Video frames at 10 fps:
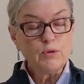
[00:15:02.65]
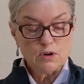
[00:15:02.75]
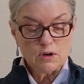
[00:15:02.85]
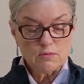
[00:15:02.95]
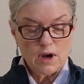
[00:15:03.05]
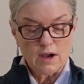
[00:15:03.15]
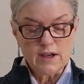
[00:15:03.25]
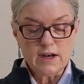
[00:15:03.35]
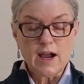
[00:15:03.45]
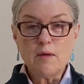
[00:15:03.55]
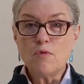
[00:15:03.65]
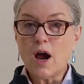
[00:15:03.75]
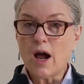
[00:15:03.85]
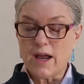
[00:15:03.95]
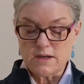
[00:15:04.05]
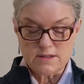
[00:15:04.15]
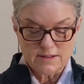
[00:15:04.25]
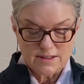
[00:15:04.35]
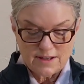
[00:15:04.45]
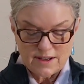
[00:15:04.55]
you're wrong and I'm right,
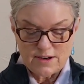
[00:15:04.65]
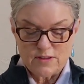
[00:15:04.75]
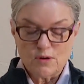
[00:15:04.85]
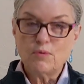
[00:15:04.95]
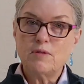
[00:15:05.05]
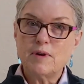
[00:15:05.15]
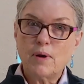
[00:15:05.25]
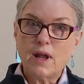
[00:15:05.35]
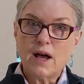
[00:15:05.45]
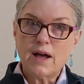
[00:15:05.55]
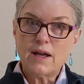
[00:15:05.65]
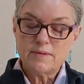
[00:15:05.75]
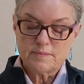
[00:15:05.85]
another would reply.